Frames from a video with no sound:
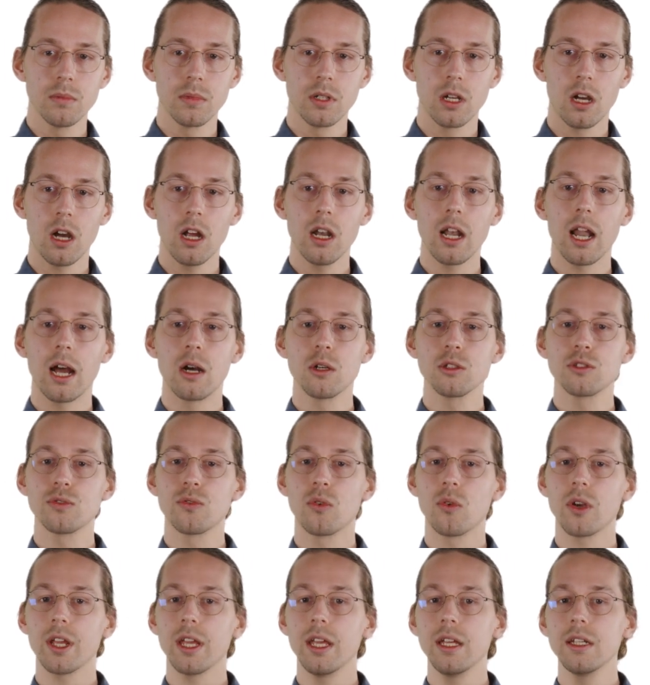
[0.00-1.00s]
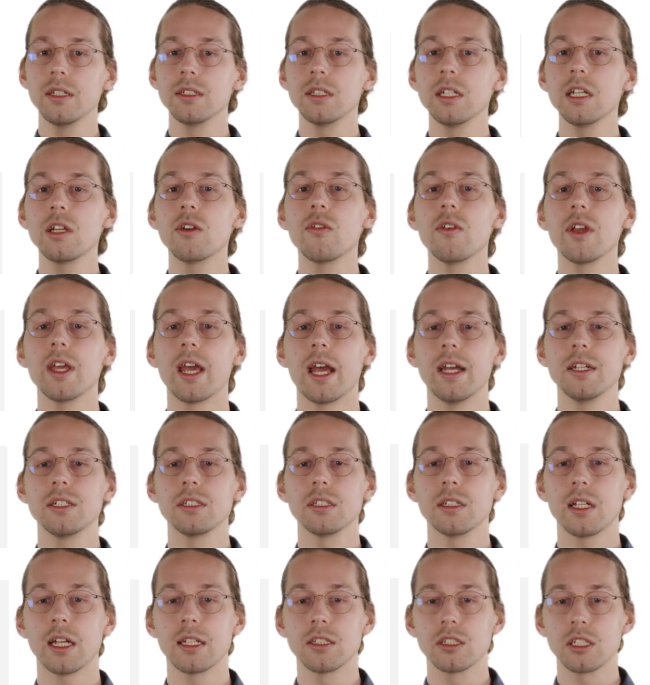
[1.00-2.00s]
allows for easy
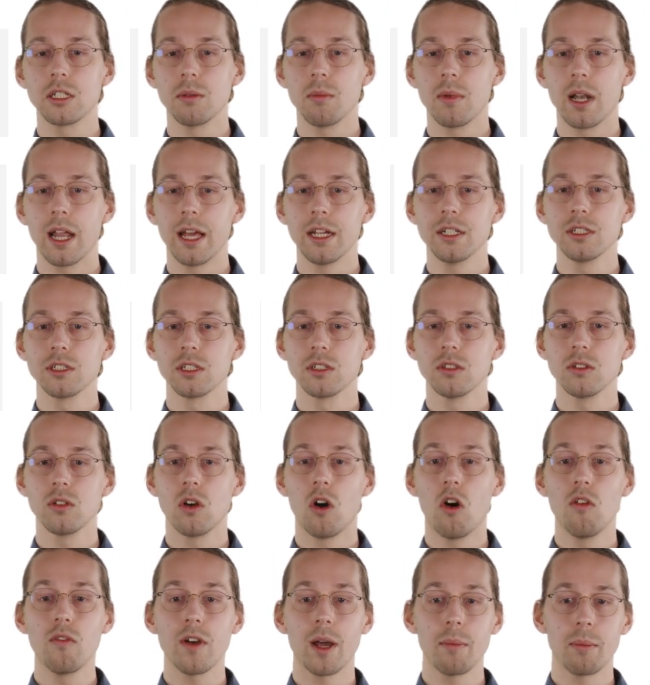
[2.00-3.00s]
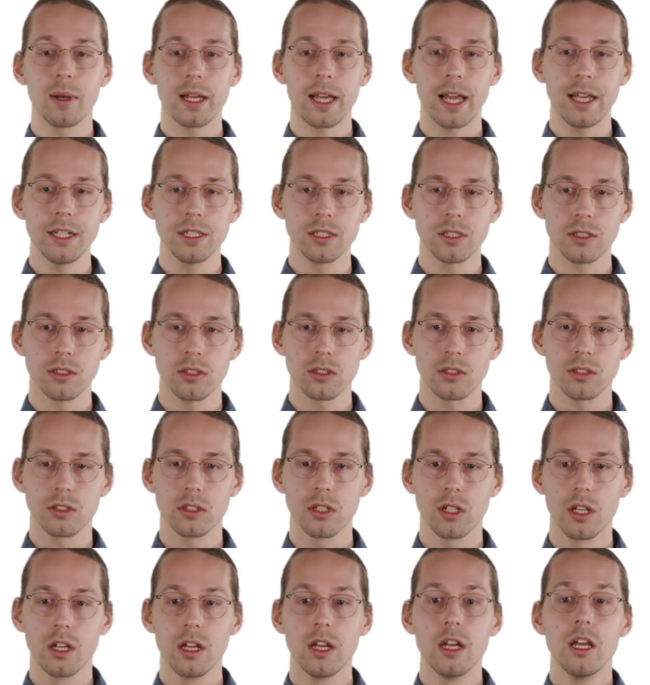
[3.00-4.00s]
creation and simulation of applications.
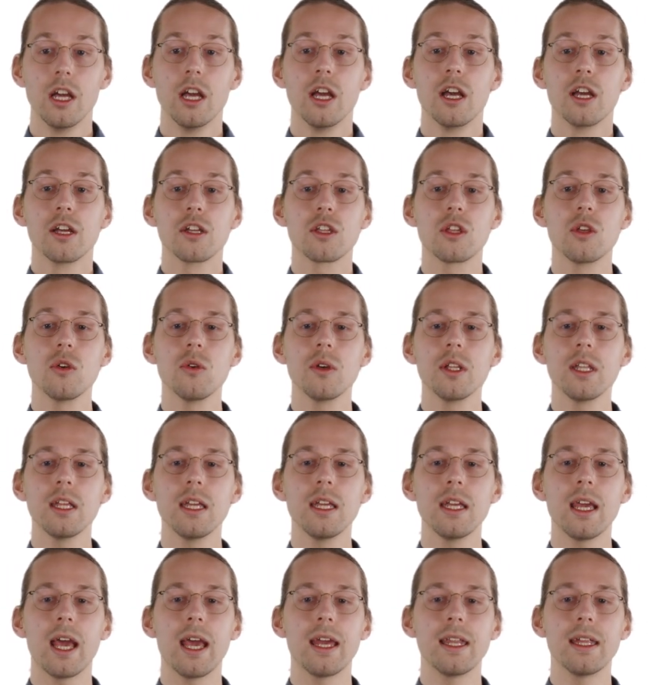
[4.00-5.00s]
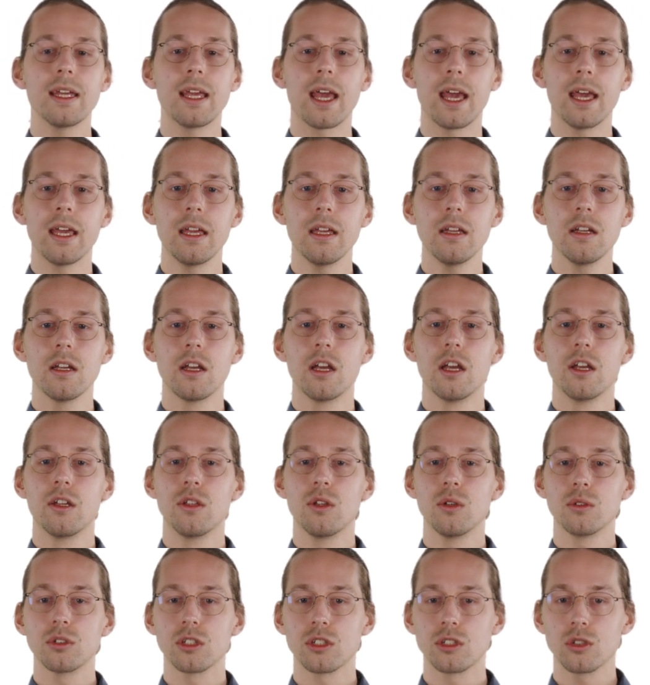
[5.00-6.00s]
QNE-ADK
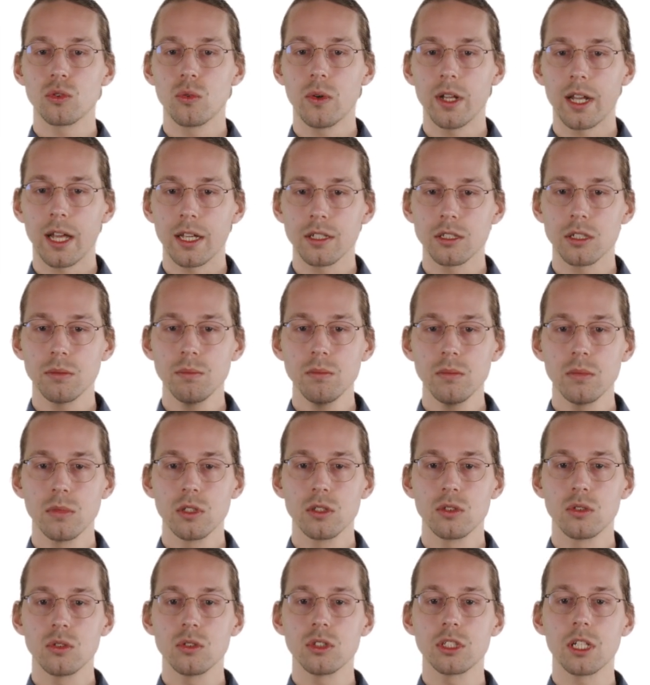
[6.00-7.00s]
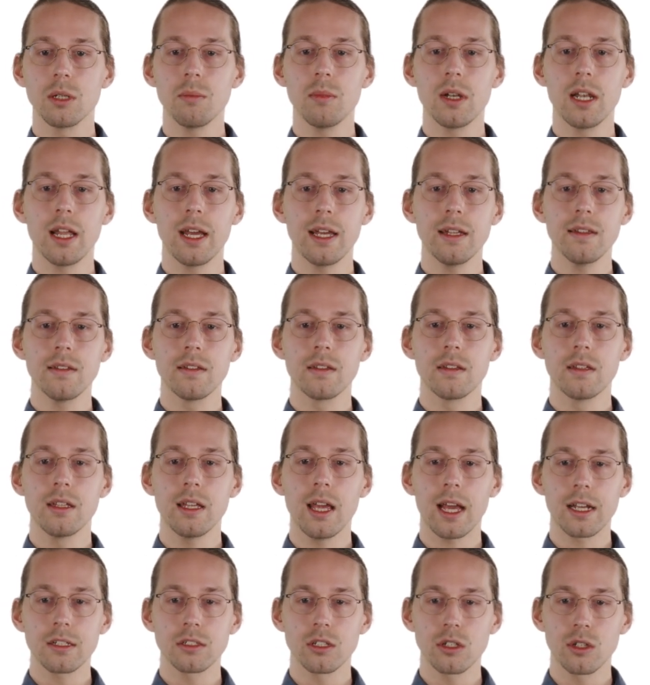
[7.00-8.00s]
uses SquidAsm to simulate the
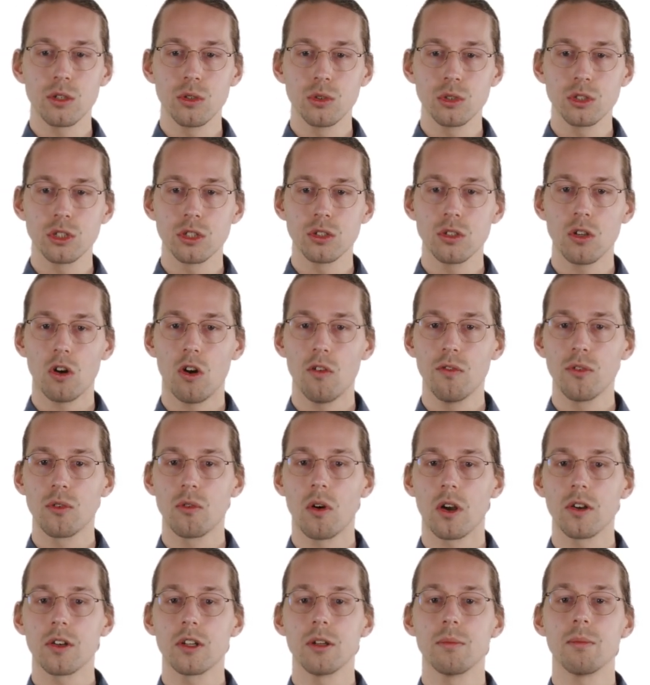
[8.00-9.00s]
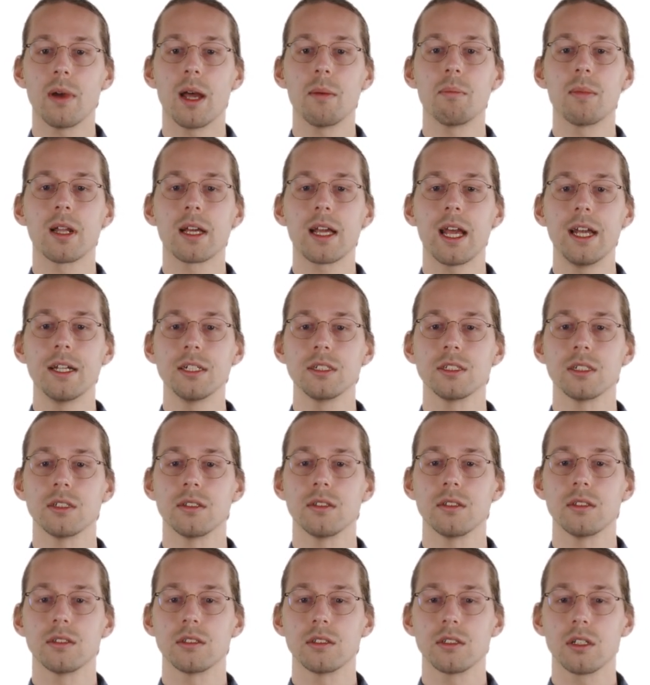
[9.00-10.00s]
execution of quantum
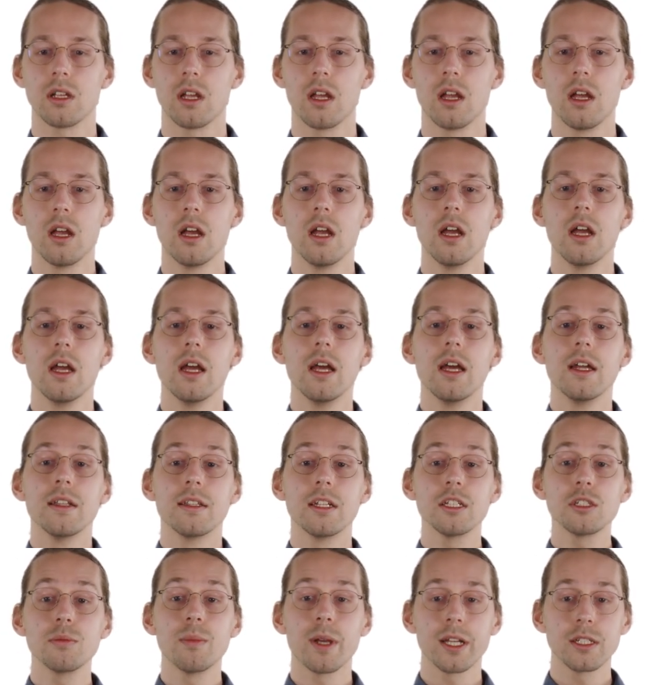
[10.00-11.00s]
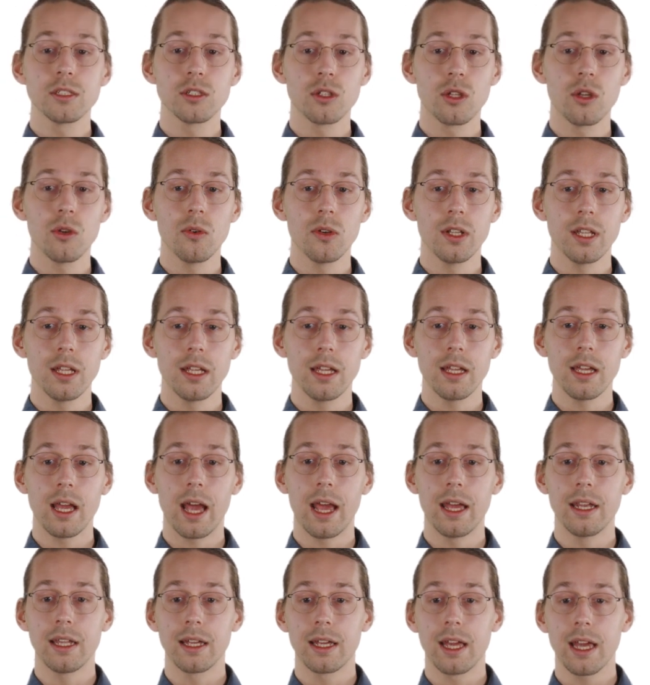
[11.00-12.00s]
applications. This makes
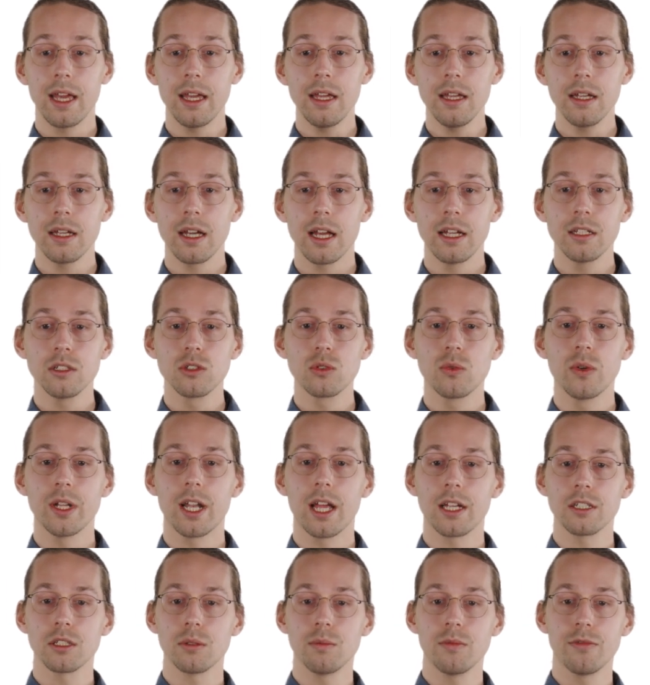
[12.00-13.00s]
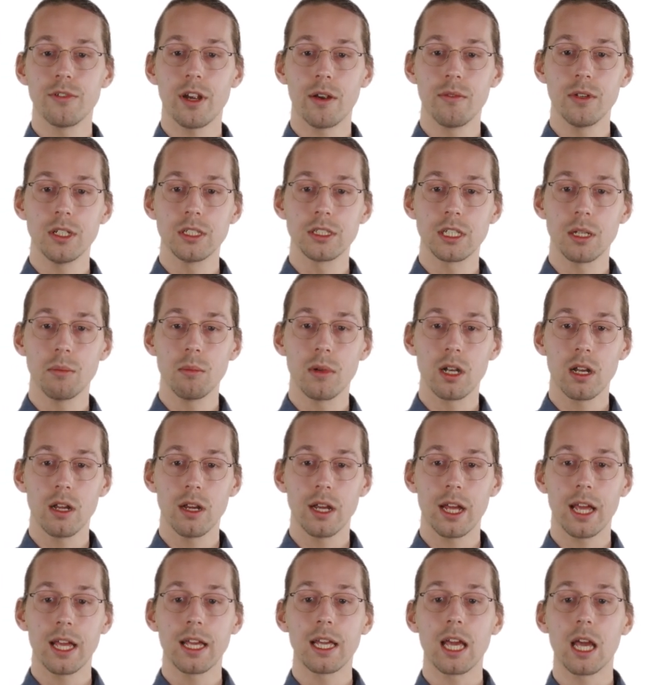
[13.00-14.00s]
QNE-ADK and SquidAsm very similar
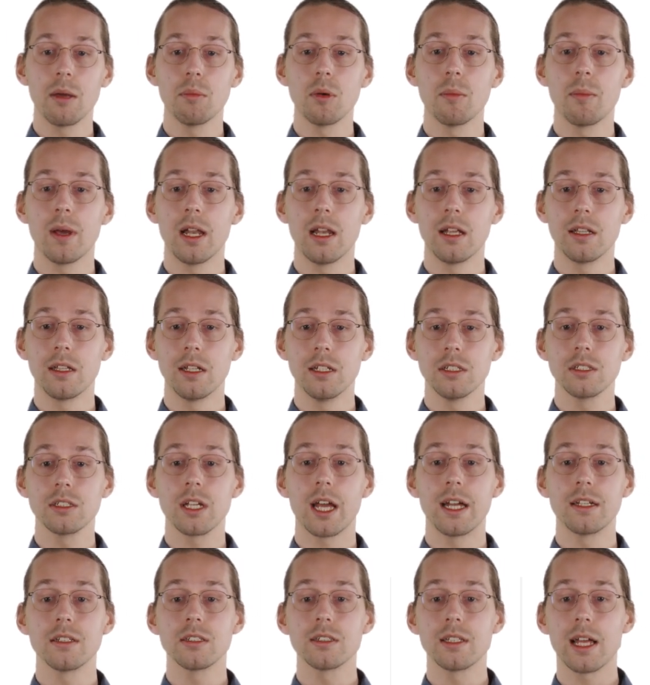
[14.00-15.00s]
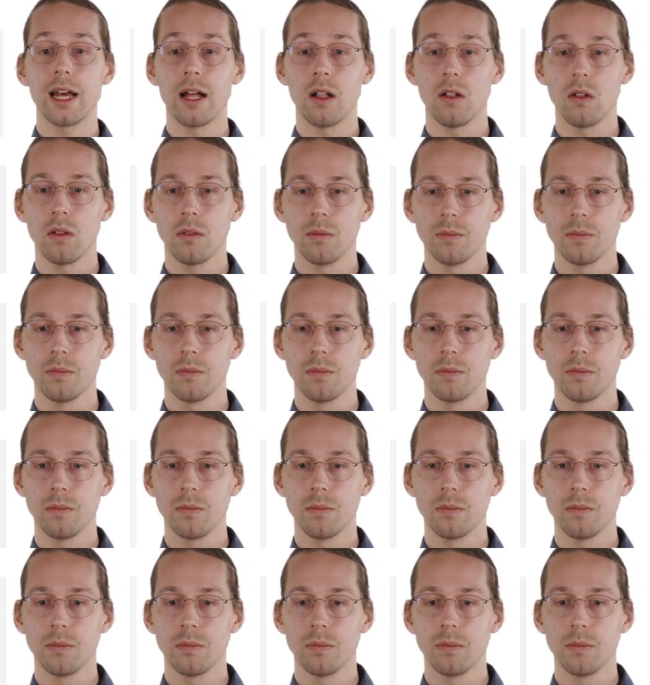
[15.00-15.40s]
in capabilities and style.